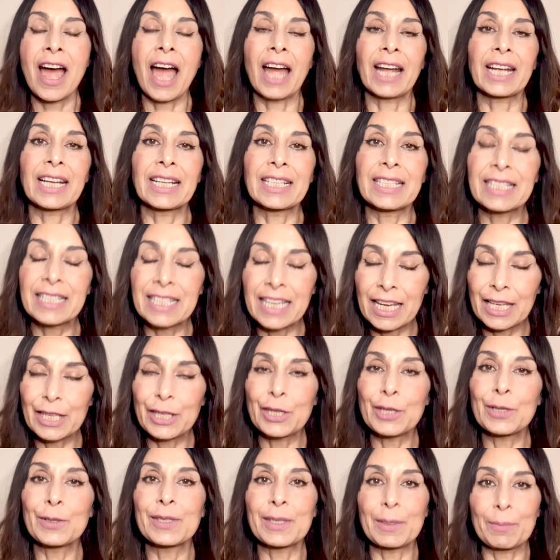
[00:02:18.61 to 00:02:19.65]
a
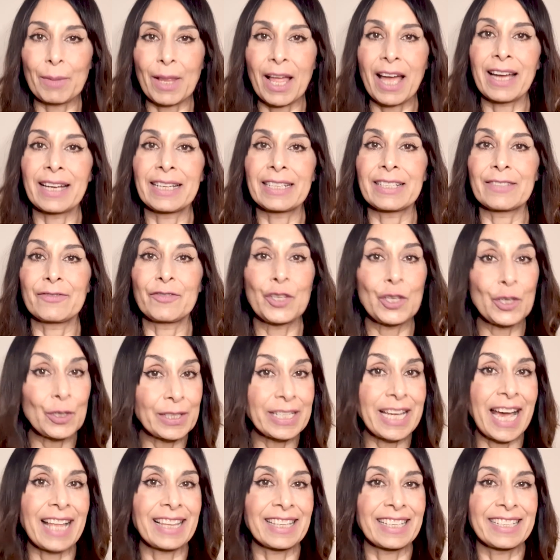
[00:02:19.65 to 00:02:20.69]
continued supply of new
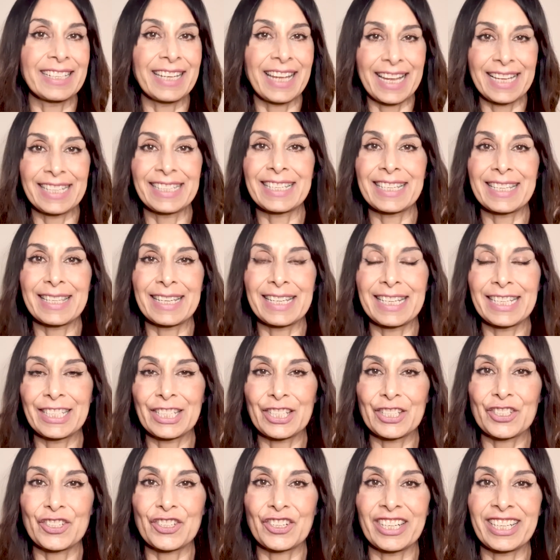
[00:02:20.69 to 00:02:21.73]
talent into the
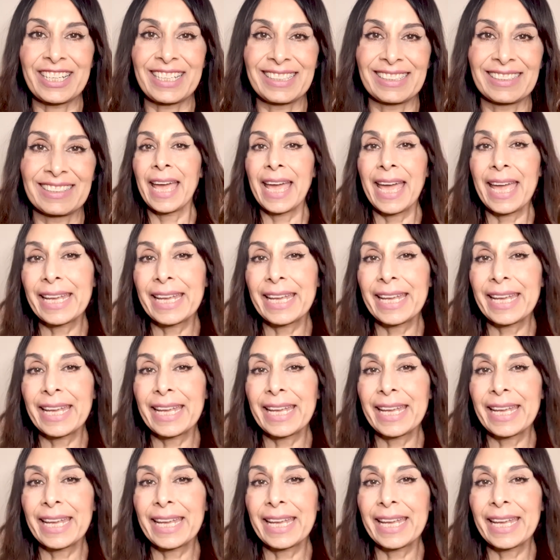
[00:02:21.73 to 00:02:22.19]
industry.